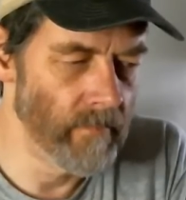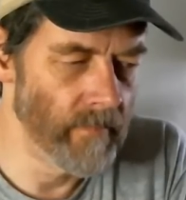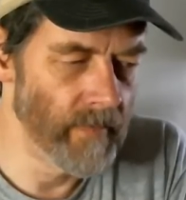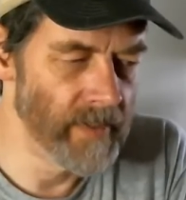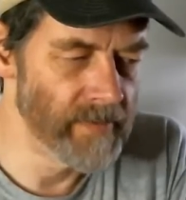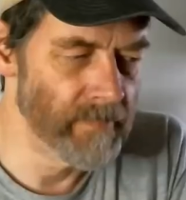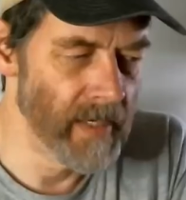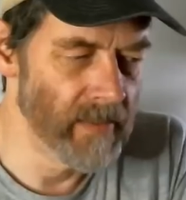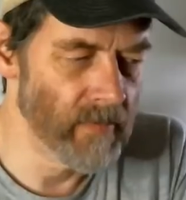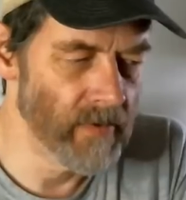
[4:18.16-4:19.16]
There's
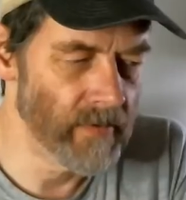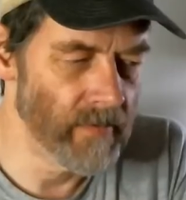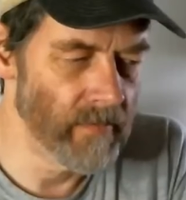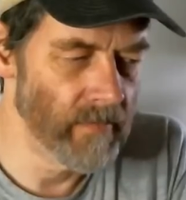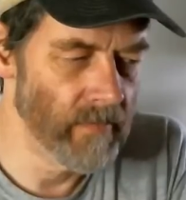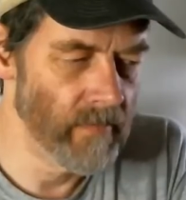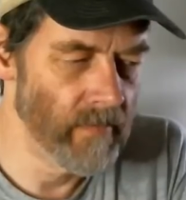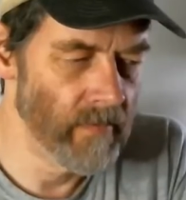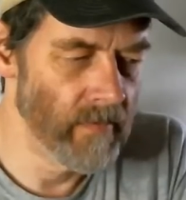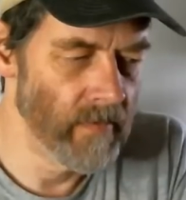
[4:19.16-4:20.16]
main rotor
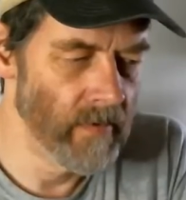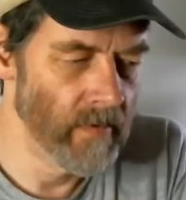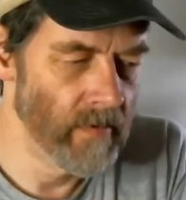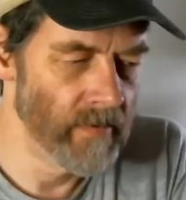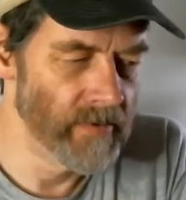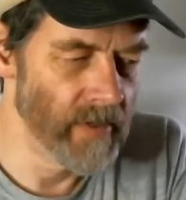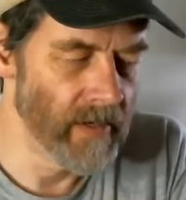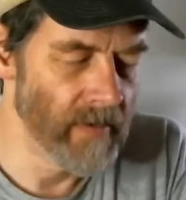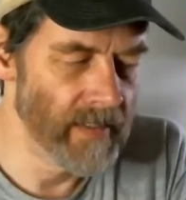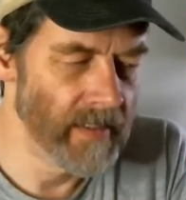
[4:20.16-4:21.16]

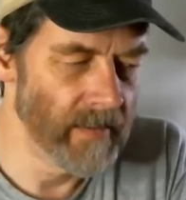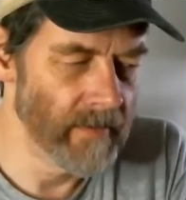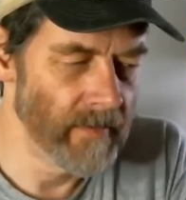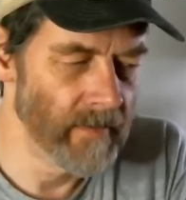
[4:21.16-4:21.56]
gyrating,